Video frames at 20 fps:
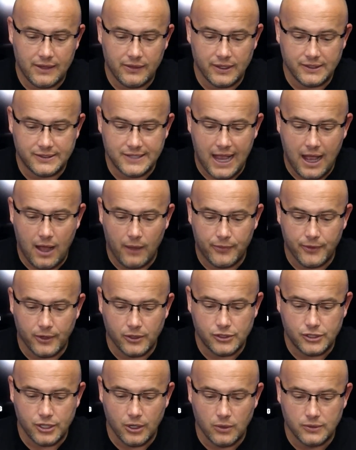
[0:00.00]
out there,
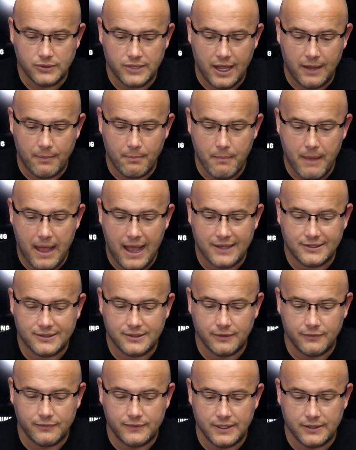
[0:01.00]
shows a
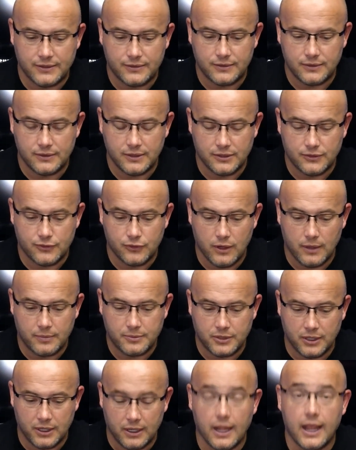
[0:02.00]
massive
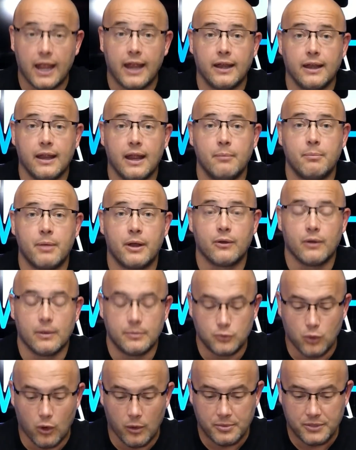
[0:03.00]
disruption and better
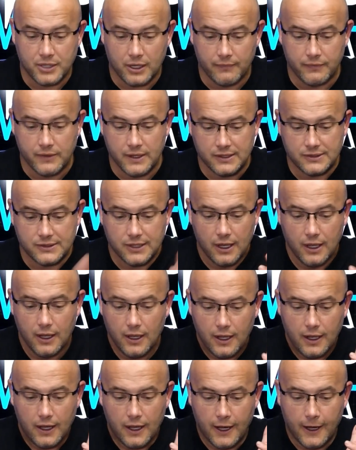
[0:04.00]
absorption of this.
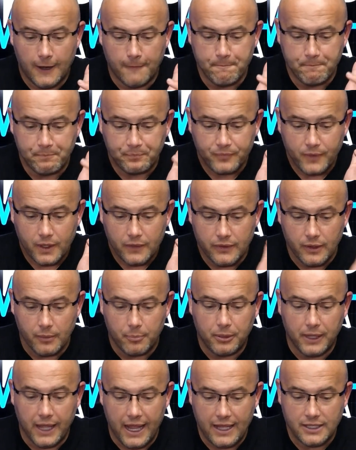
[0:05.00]
The
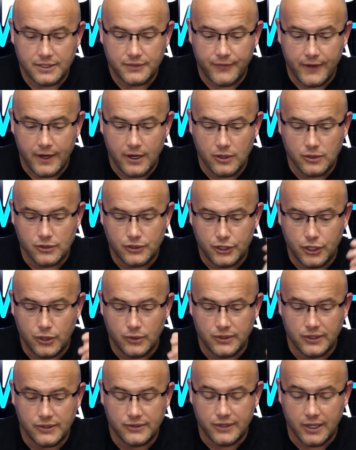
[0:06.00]
plant spheres
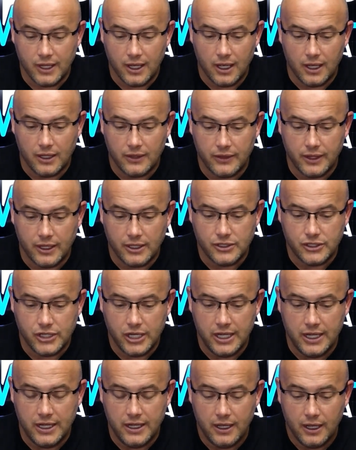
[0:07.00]
uses the
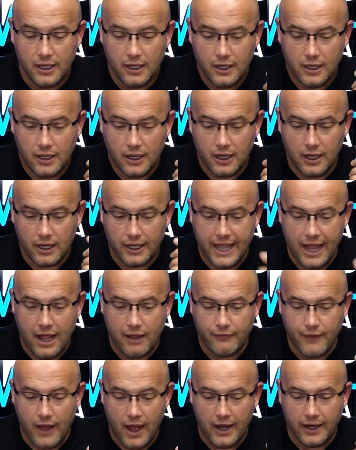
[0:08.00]
G
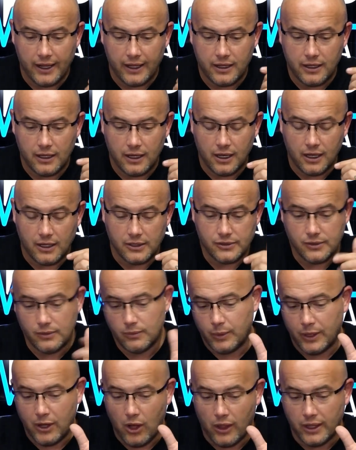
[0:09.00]
galvanic,
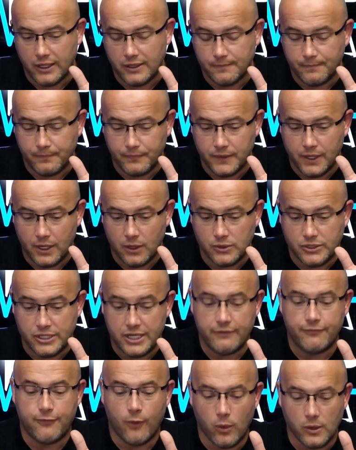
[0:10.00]
we call it G
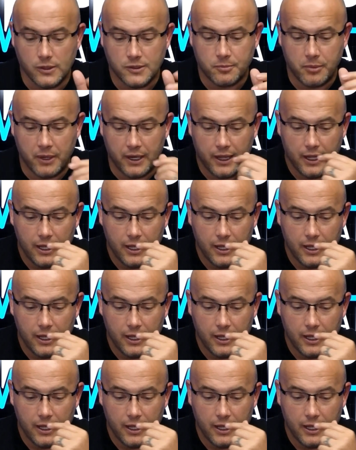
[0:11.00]
force, but